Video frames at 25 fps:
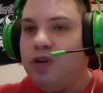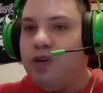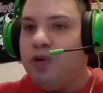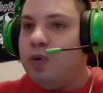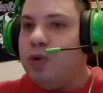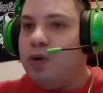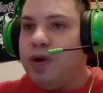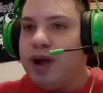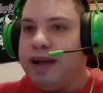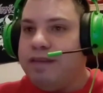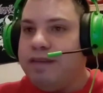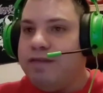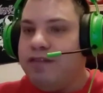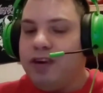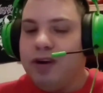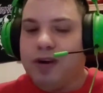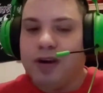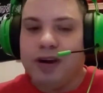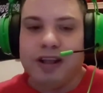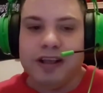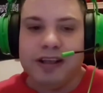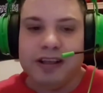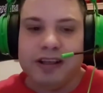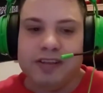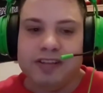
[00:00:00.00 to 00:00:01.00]

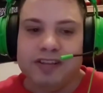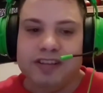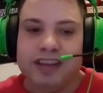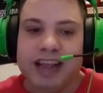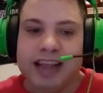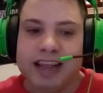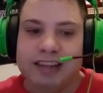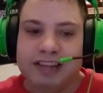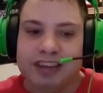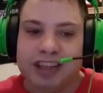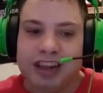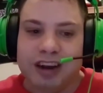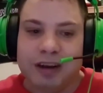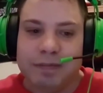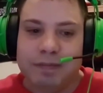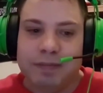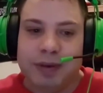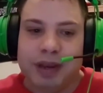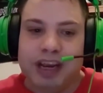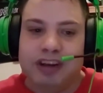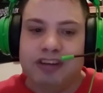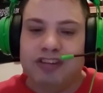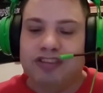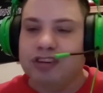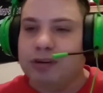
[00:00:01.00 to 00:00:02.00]
whoever say it's gonna
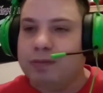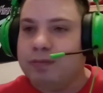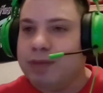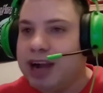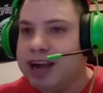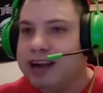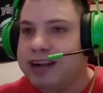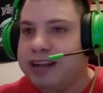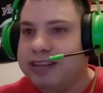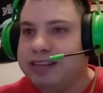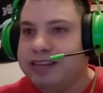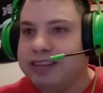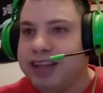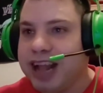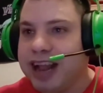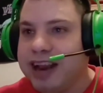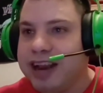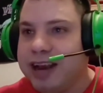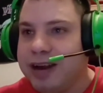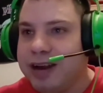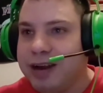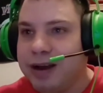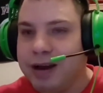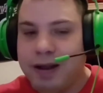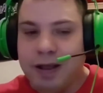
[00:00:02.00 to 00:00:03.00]
be Drew
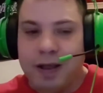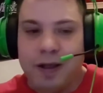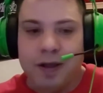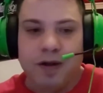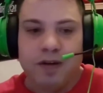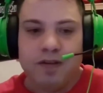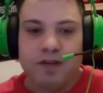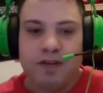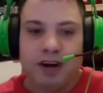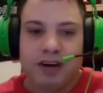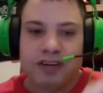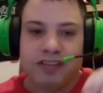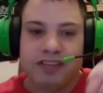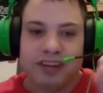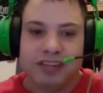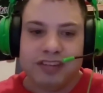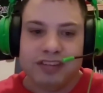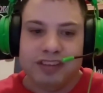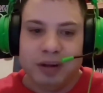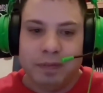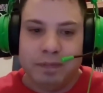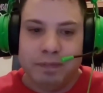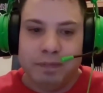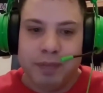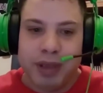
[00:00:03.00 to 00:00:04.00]
McIntyre versus
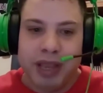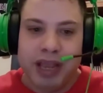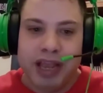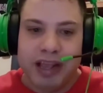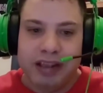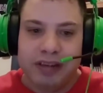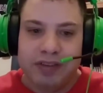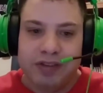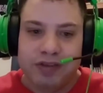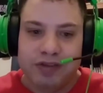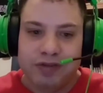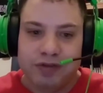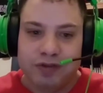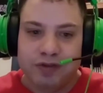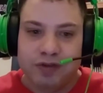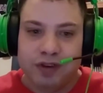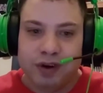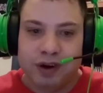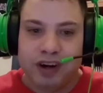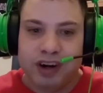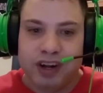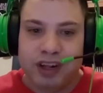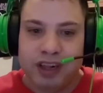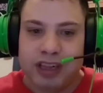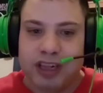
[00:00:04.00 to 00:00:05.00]
The Miz
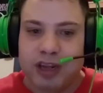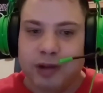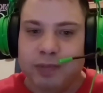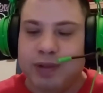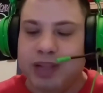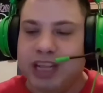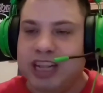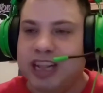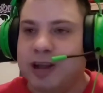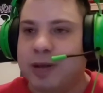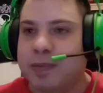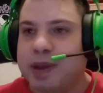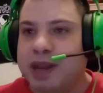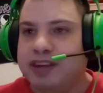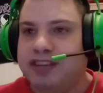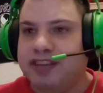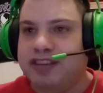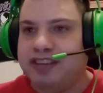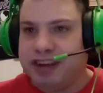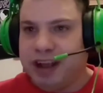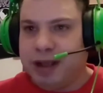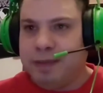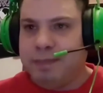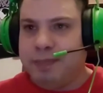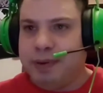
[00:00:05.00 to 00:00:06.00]
for the WWE
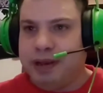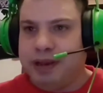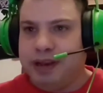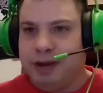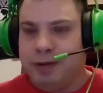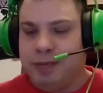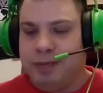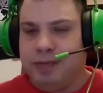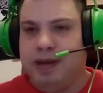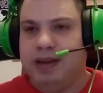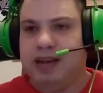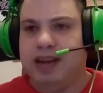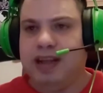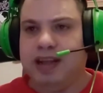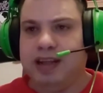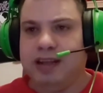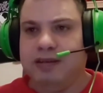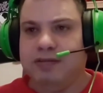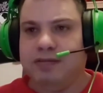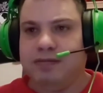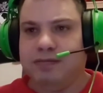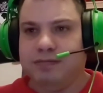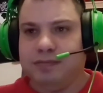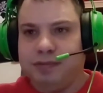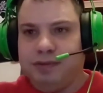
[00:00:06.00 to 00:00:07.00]
champion, I'll be
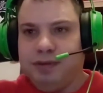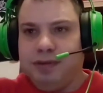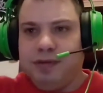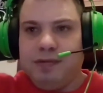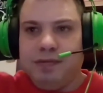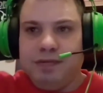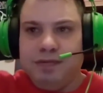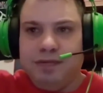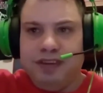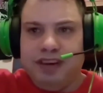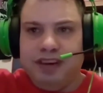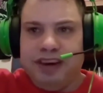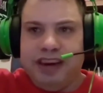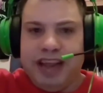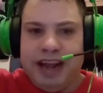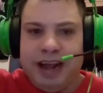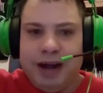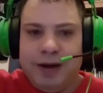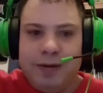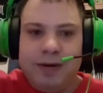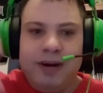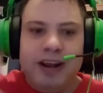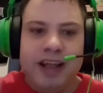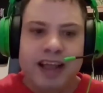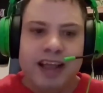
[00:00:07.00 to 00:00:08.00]
like
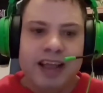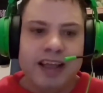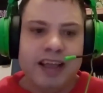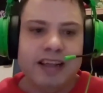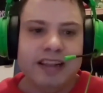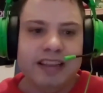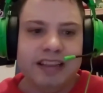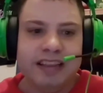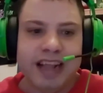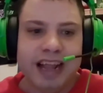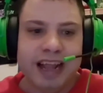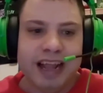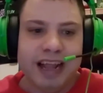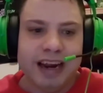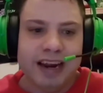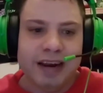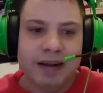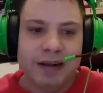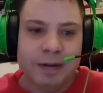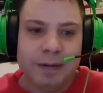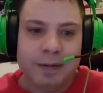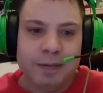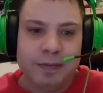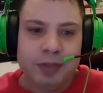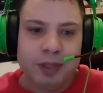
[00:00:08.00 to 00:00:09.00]
down.
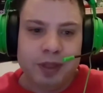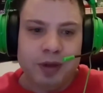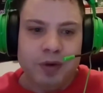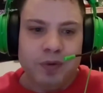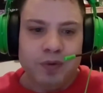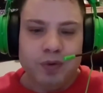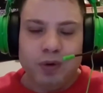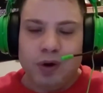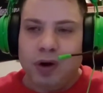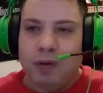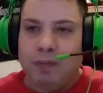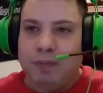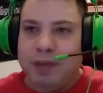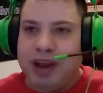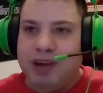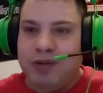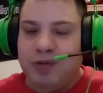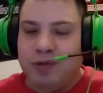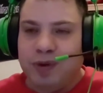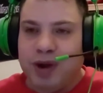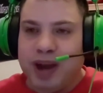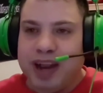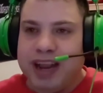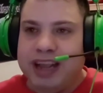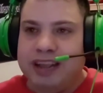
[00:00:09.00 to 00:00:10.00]
Then
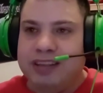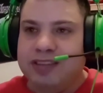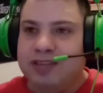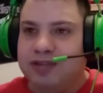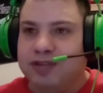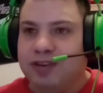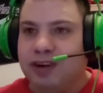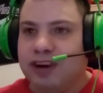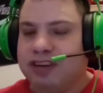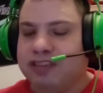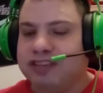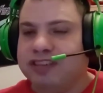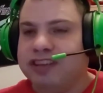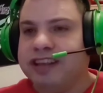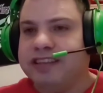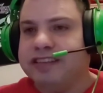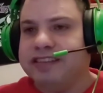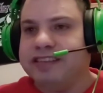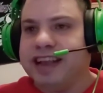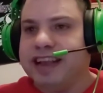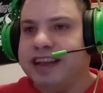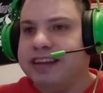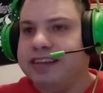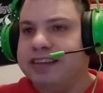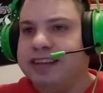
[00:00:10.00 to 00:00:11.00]
Roman Reigns versus
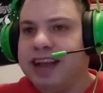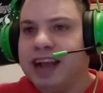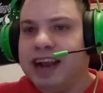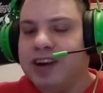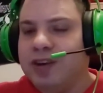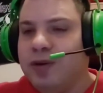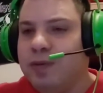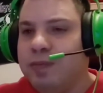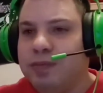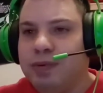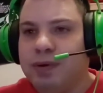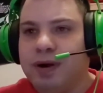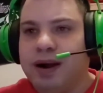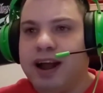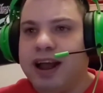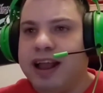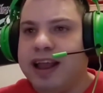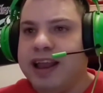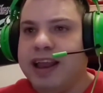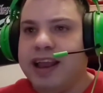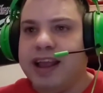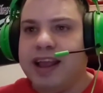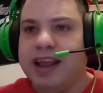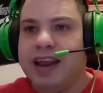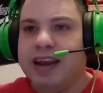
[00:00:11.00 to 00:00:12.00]
say Daniel
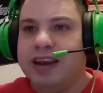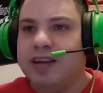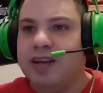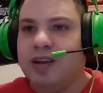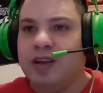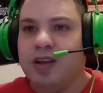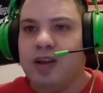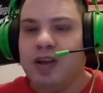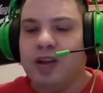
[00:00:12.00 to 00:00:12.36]
Bryan